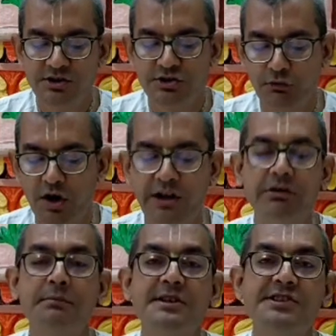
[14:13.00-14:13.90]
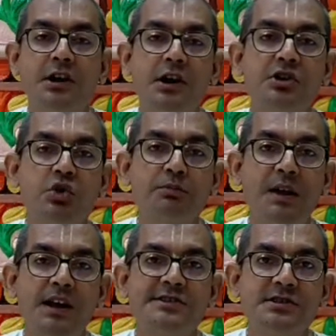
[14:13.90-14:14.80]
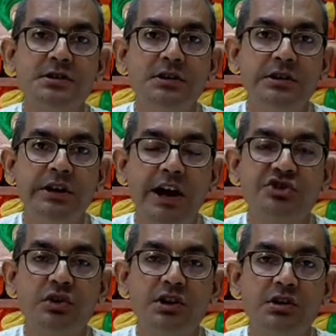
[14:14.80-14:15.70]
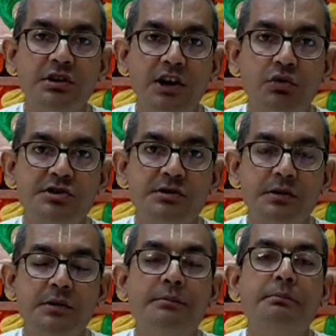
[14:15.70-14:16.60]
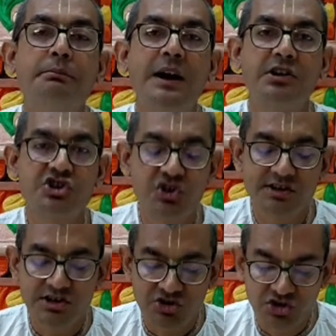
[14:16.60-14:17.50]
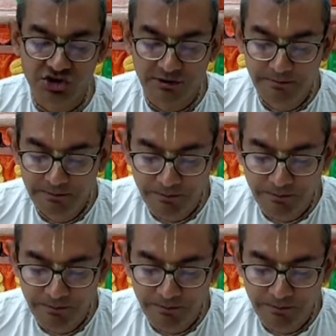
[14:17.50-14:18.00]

So whatever massacre took place, actually that was by Krishna's instruction.